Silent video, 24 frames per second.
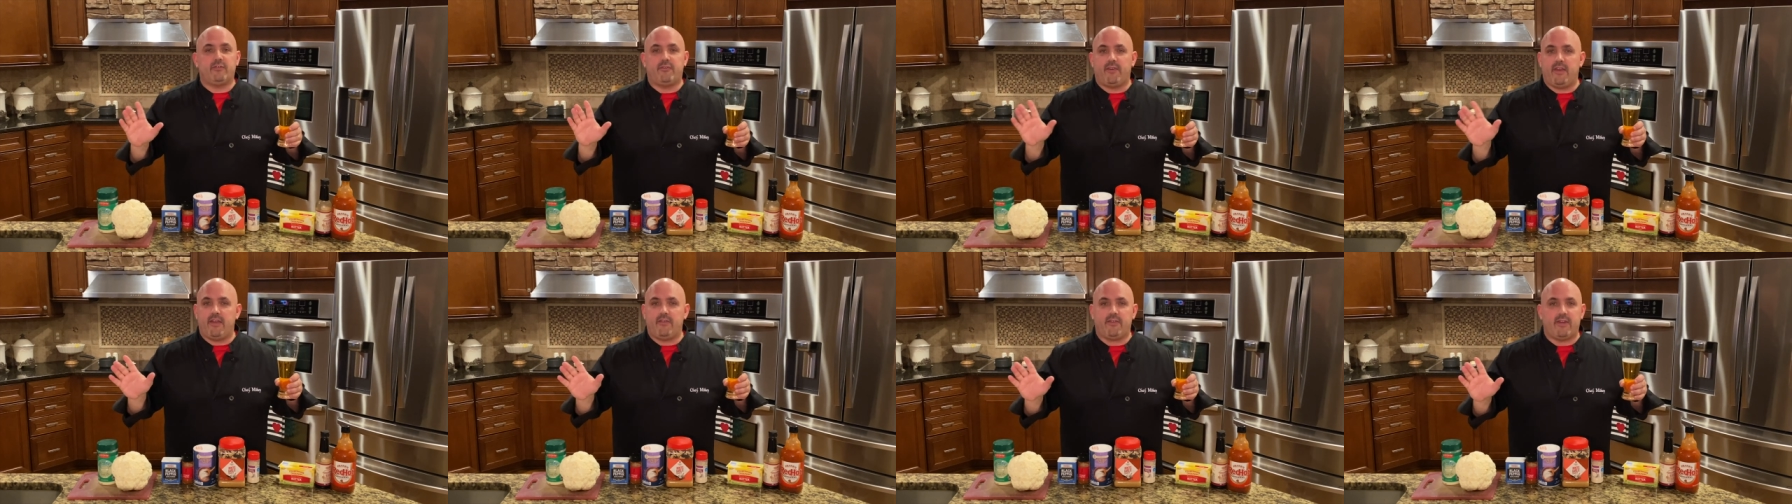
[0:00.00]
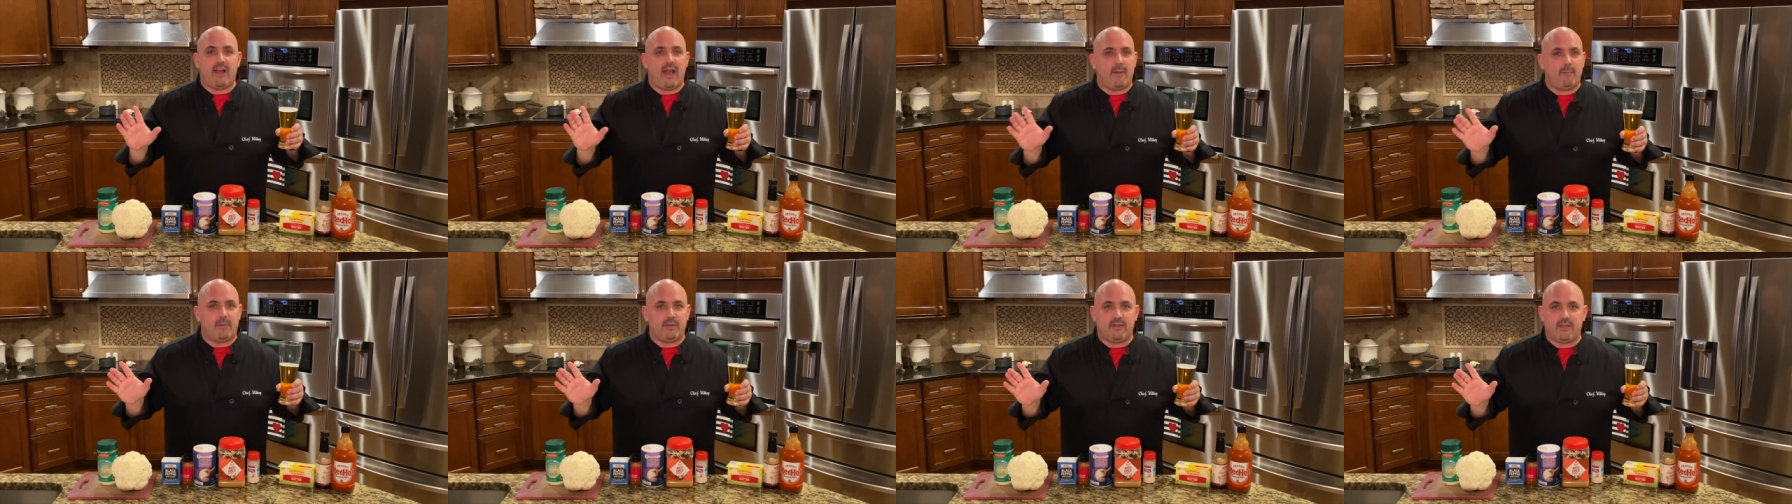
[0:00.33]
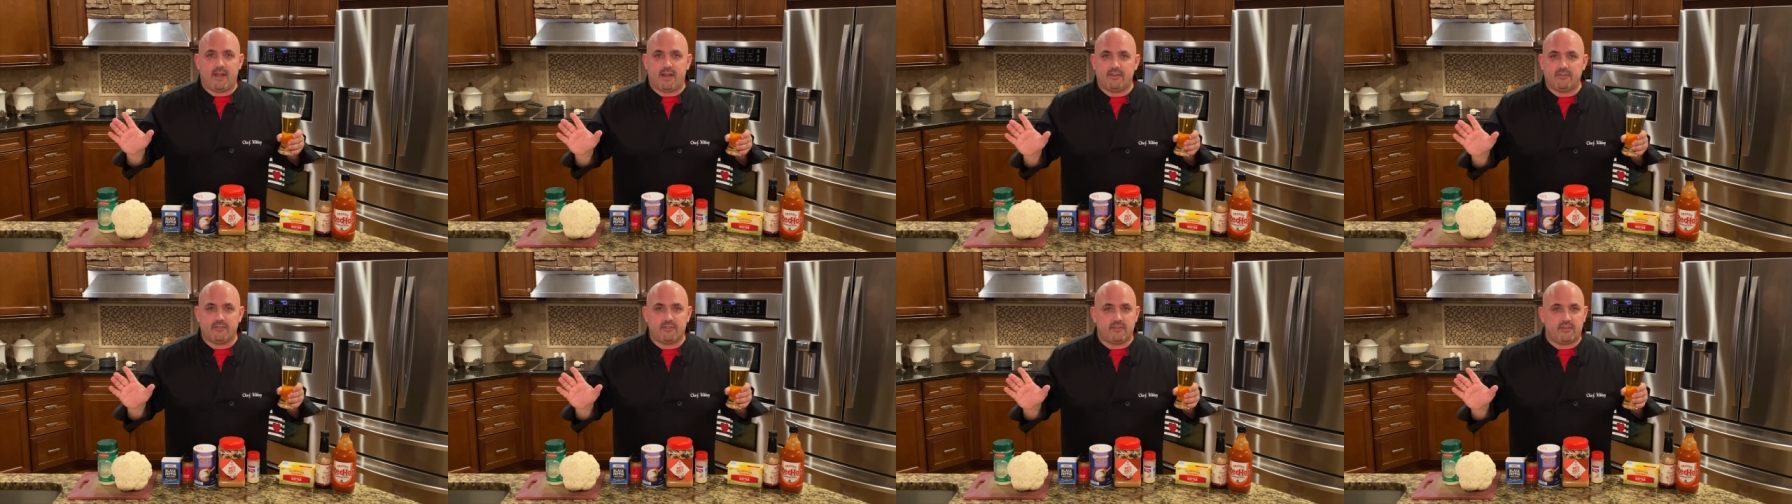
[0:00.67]
favorite
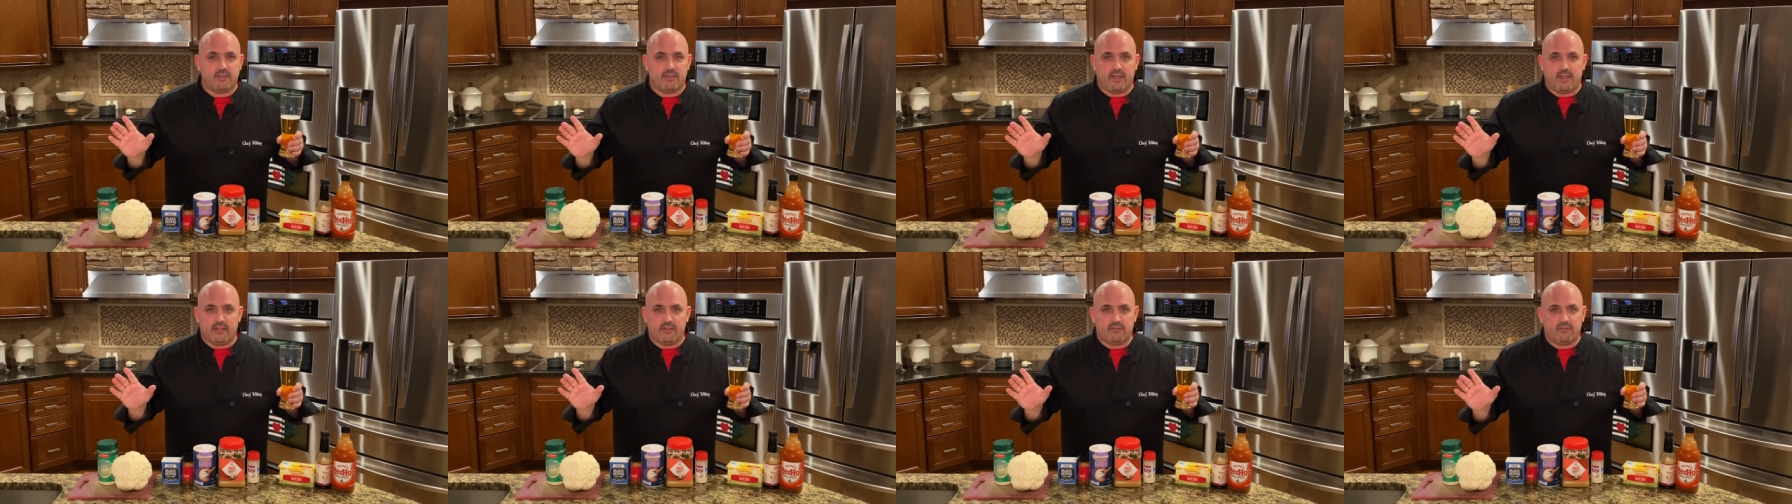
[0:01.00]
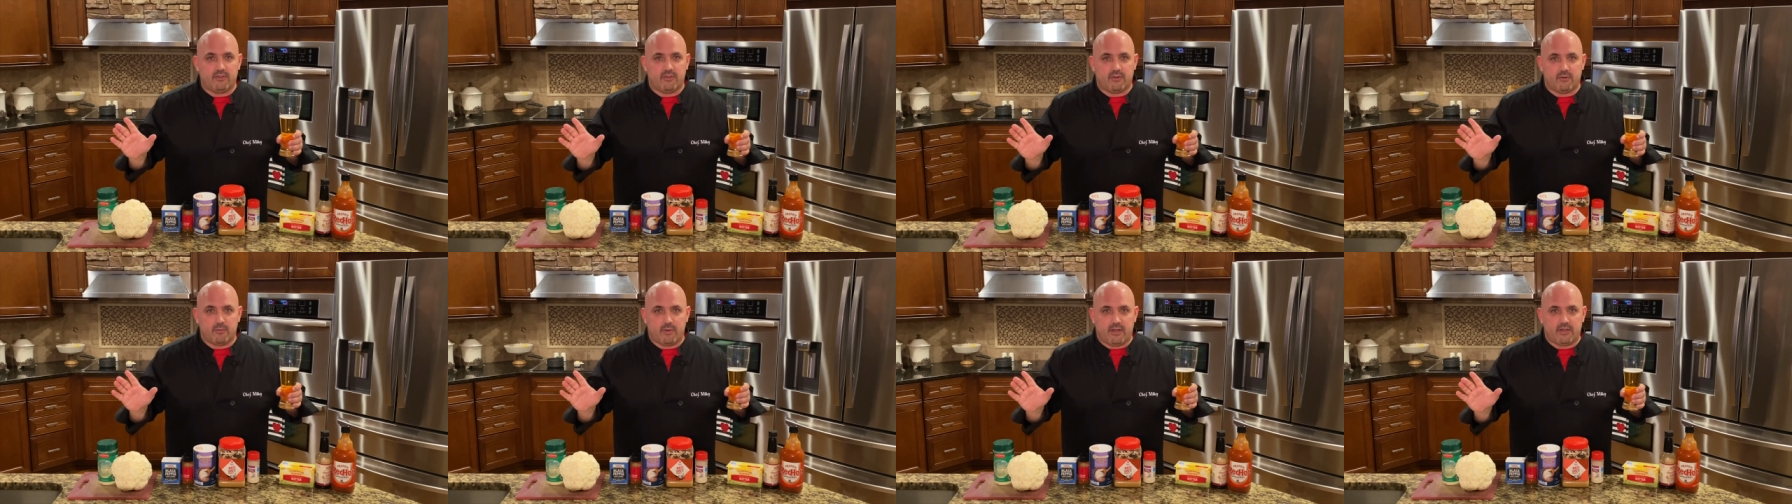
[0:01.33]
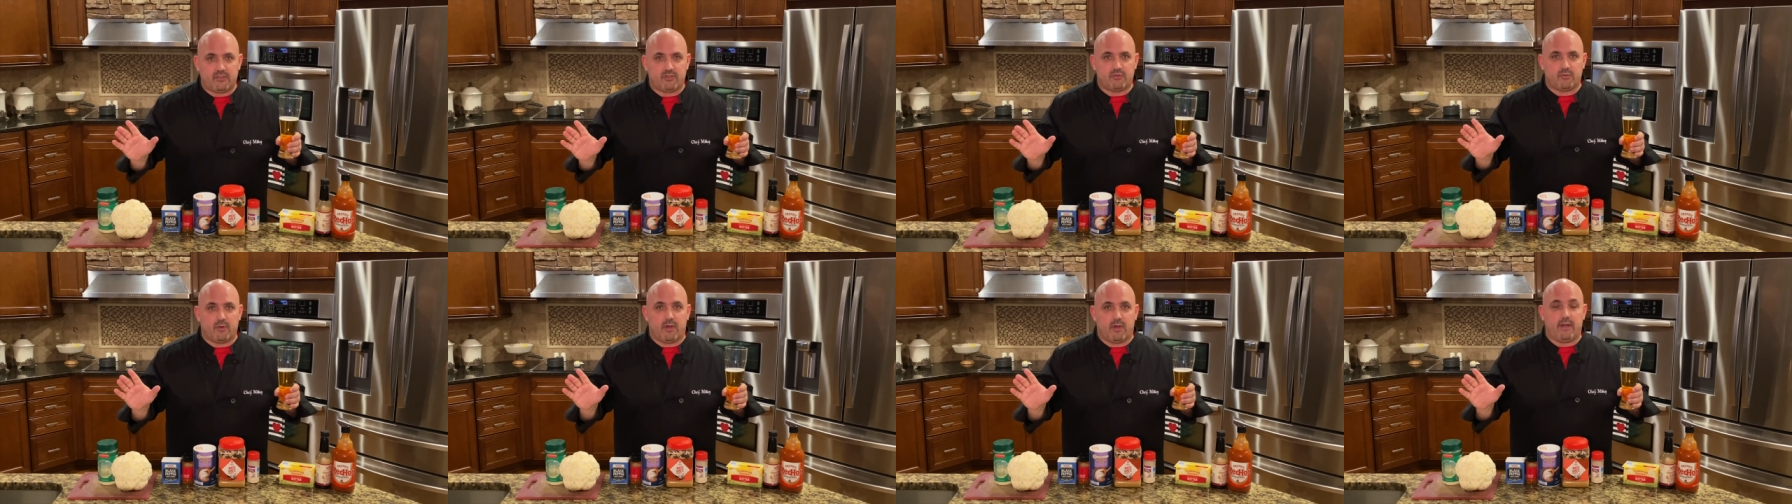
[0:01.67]
appetizers to get into a
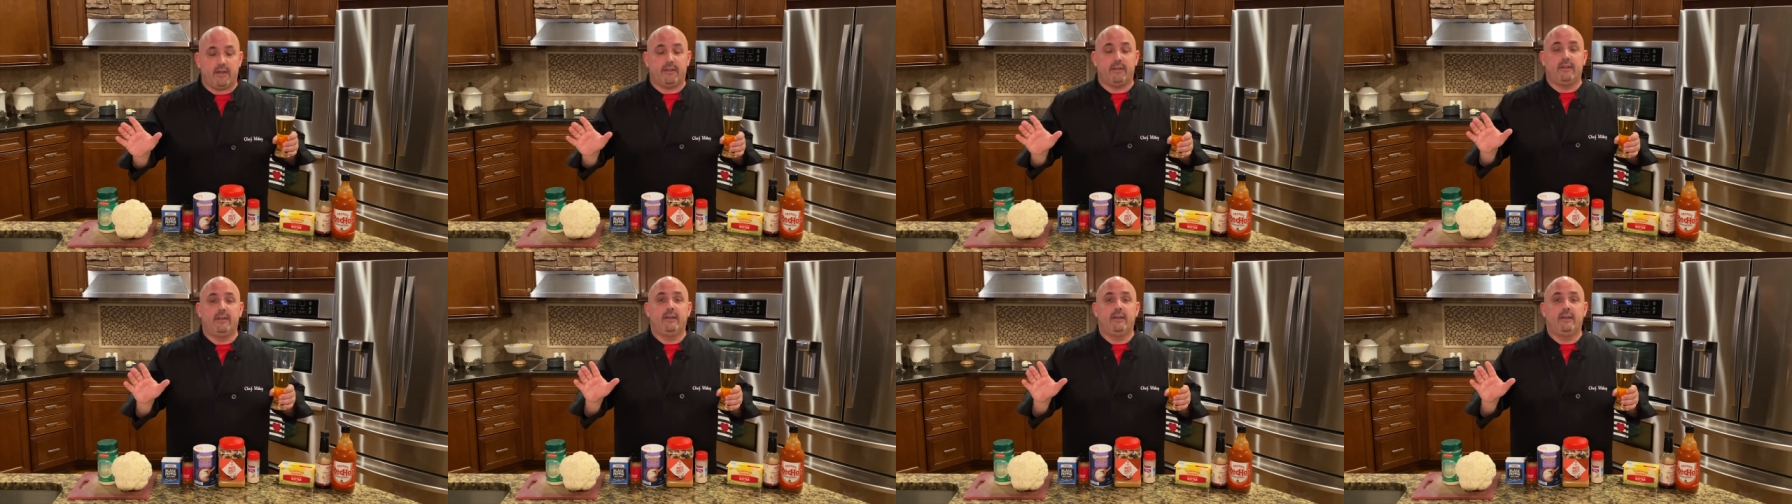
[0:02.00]
restaurant.